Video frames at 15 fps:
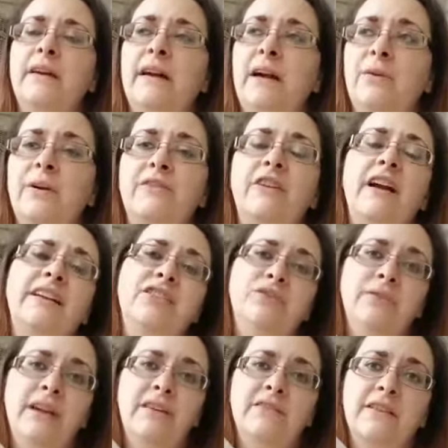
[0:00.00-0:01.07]
However, I
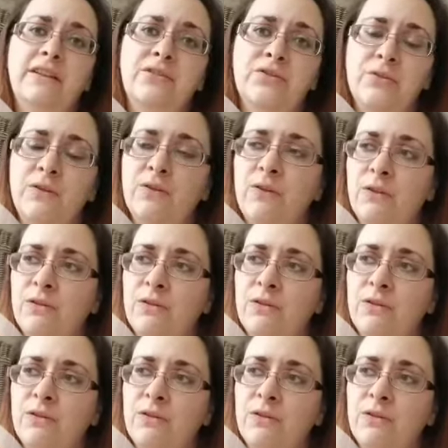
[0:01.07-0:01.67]
do have control